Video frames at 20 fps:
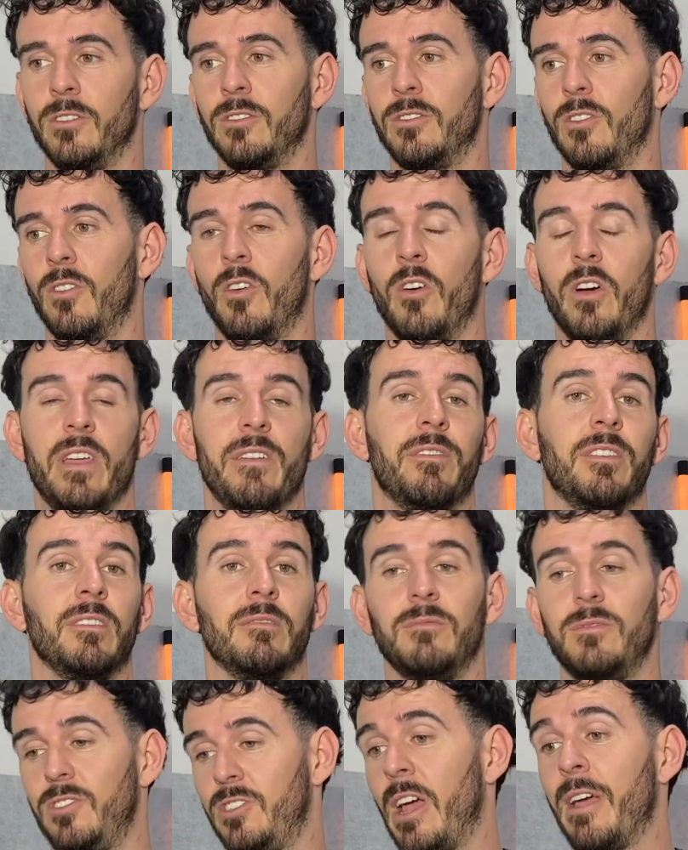or
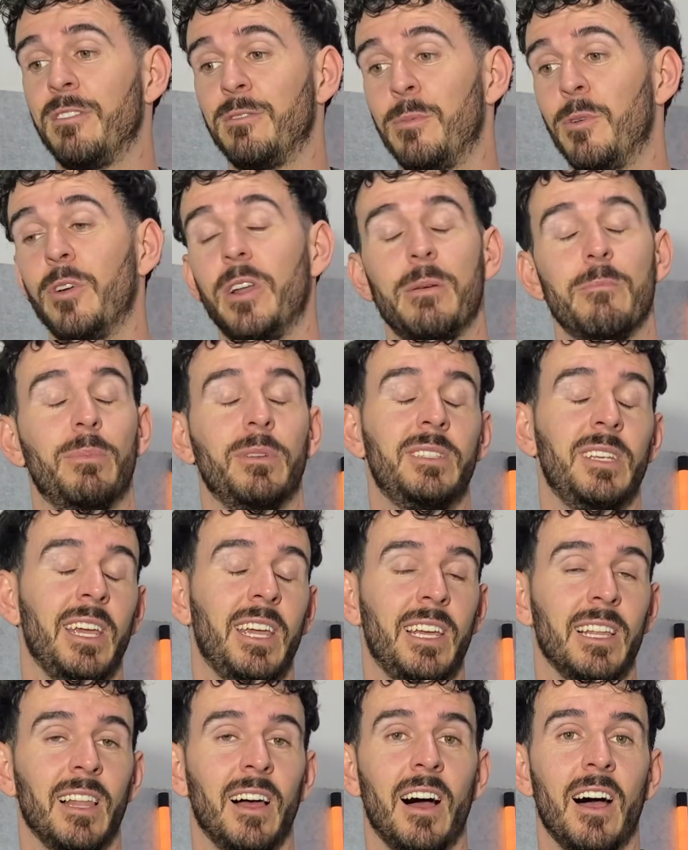even James Milner in
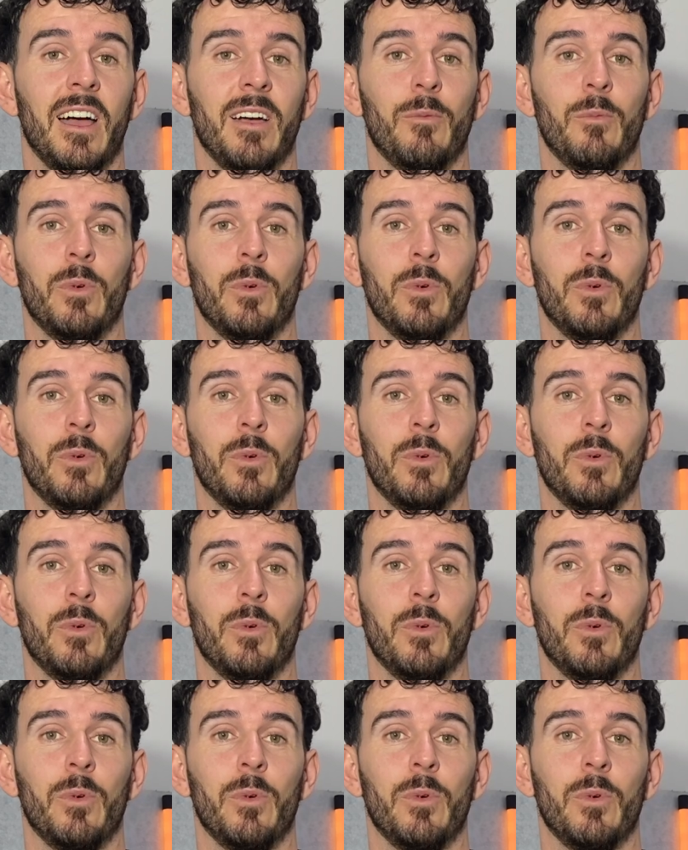particular,